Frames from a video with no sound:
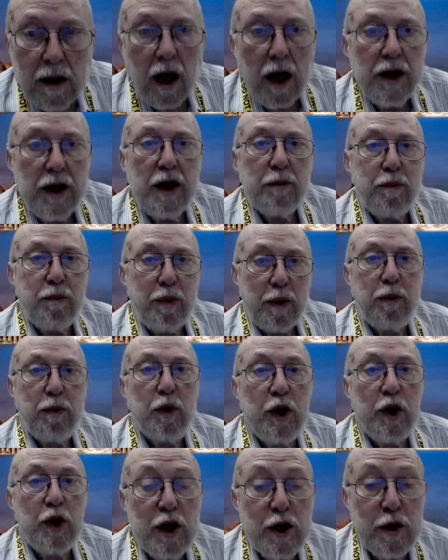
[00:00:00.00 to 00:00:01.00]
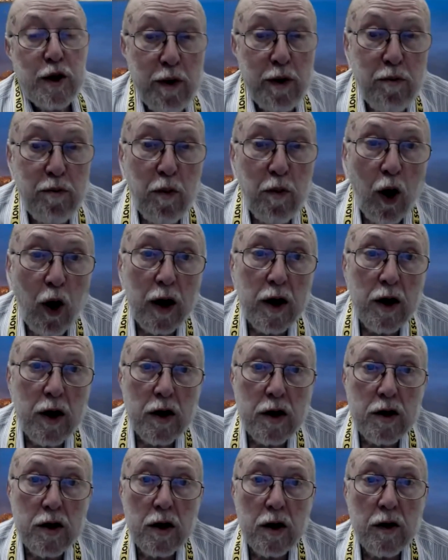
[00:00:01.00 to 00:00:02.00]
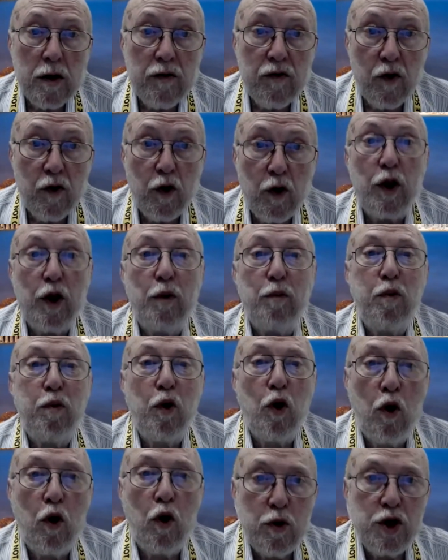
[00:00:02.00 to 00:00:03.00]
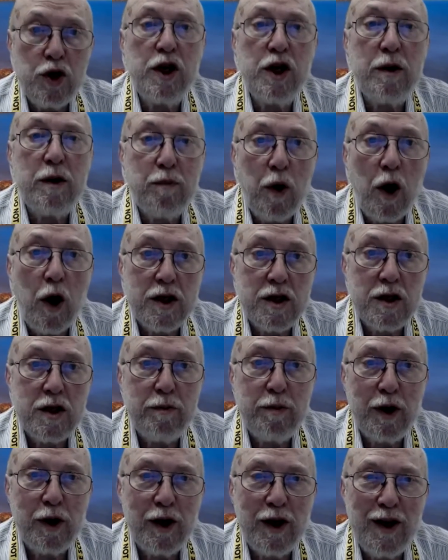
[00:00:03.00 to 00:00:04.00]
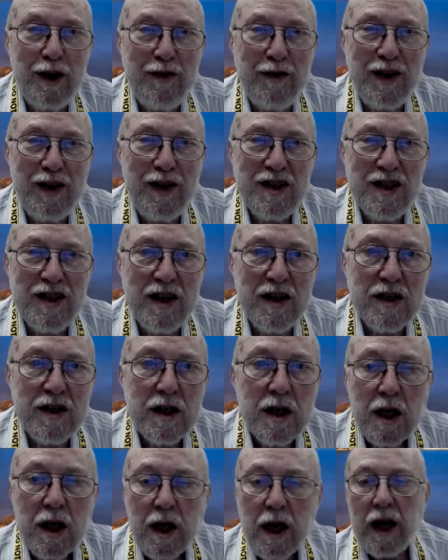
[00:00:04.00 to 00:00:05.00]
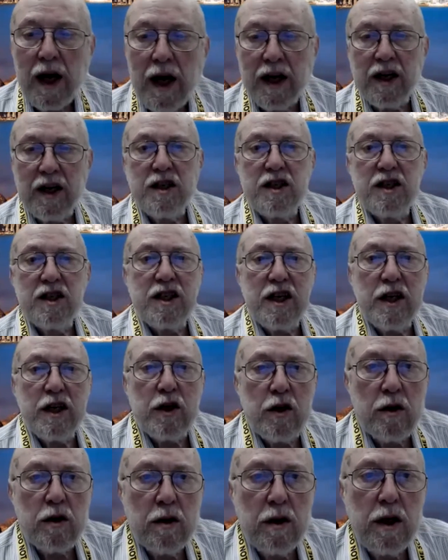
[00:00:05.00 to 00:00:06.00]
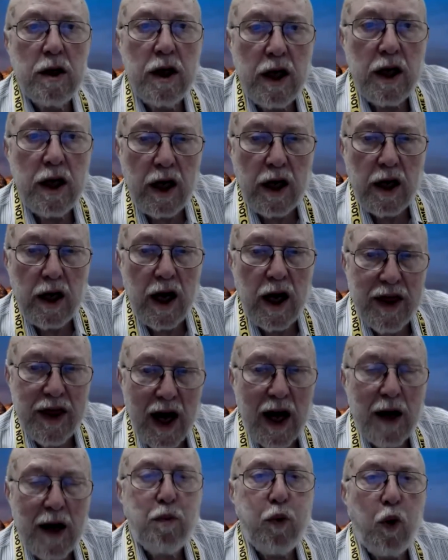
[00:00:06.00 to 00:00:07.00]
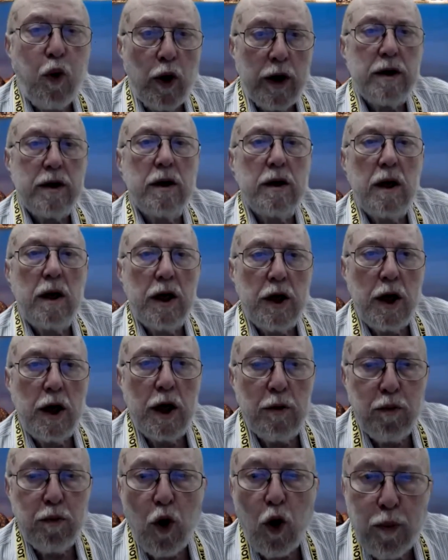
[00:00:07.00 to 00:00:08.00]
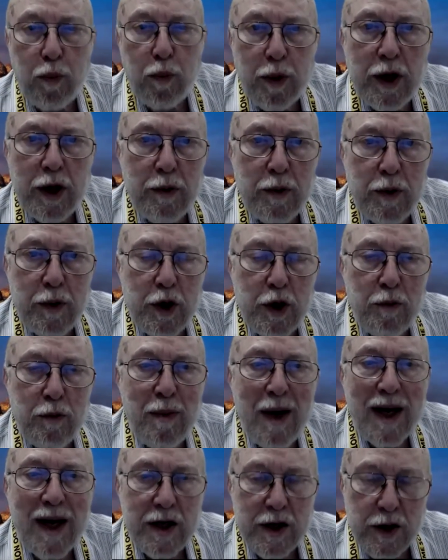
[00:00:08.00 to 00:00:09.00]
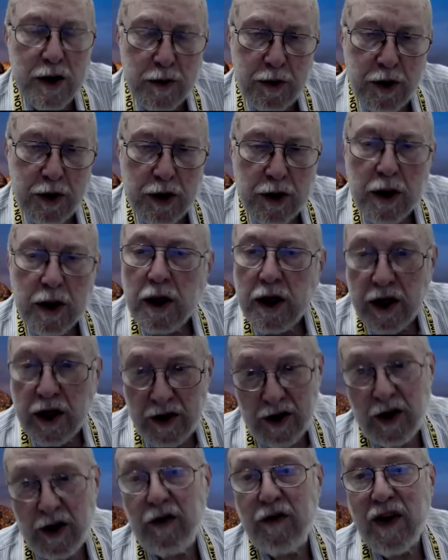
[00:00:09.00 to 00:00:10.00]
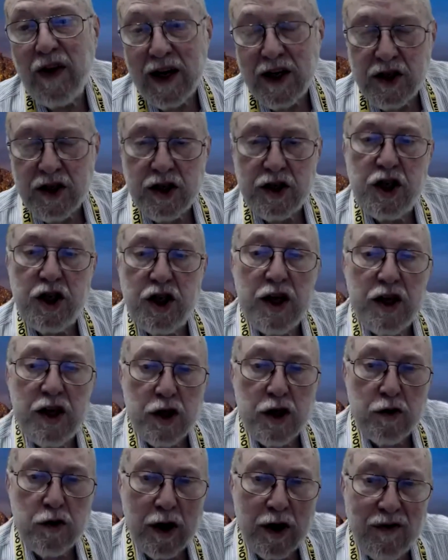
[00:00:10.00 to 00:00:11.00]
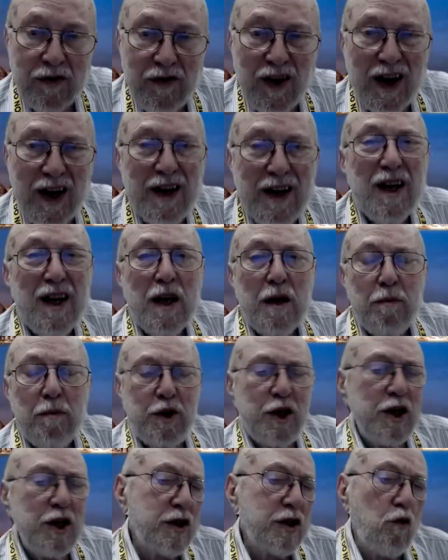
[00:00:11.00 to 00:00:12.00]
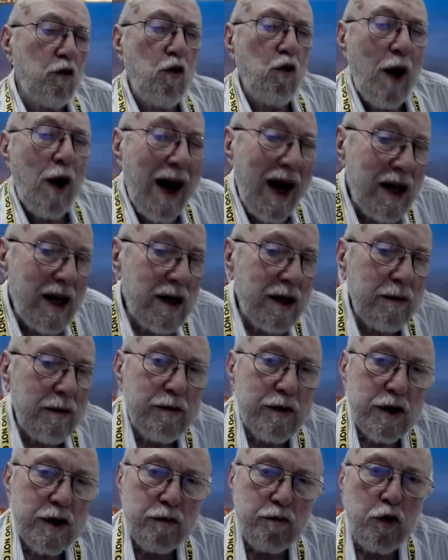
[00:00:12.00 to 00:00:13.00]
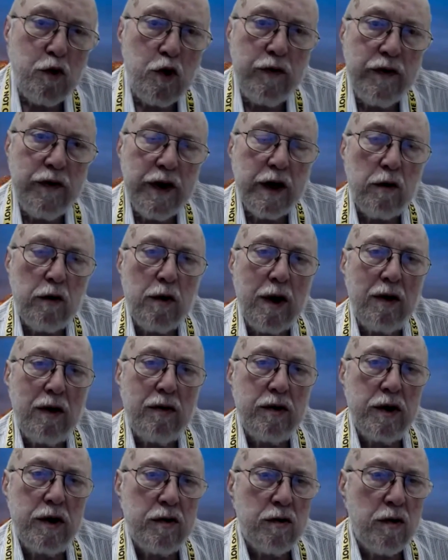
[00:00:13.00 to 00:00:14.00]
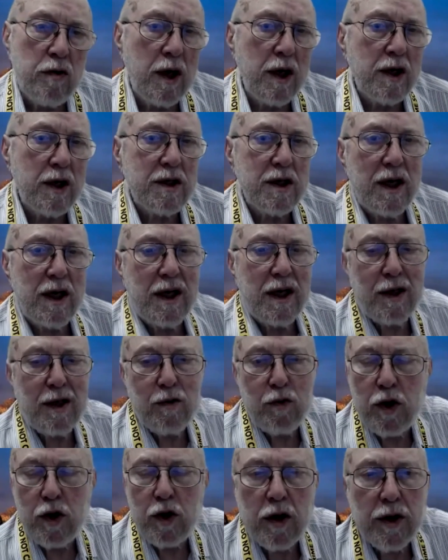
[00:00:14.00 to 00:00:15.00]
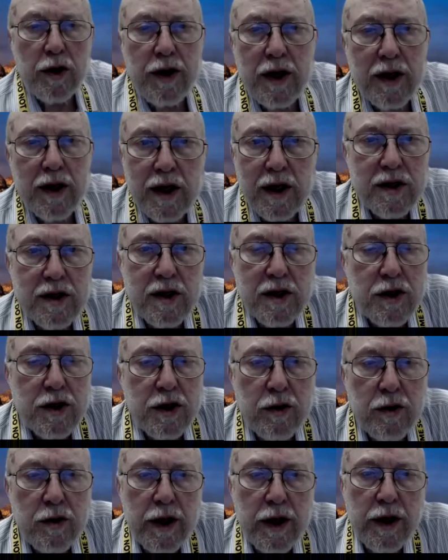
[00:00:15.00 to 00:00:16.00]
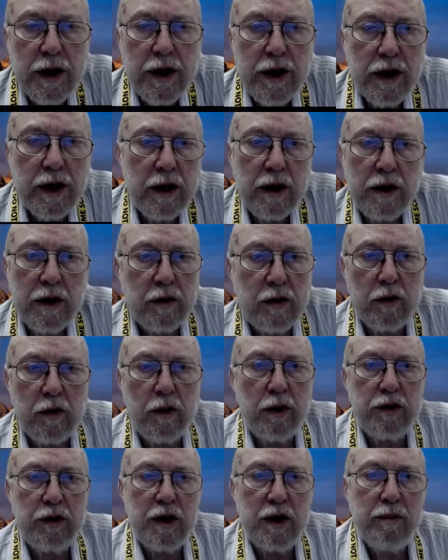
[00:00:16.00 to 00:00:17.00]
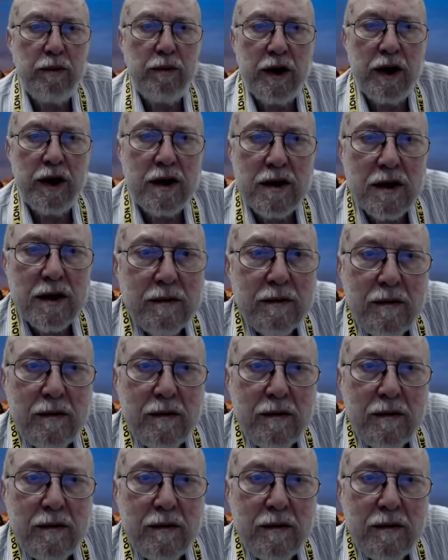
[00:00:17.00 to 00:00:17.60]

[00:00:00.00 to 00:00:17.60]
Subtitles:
I think people need to be monitored for the approaching possibility of these things and consider at that point an appropriate management. If that is a change of drug, fine. Just a random moving around in drugs, I would not think that's such a great idea. I don't know what Tim thinks.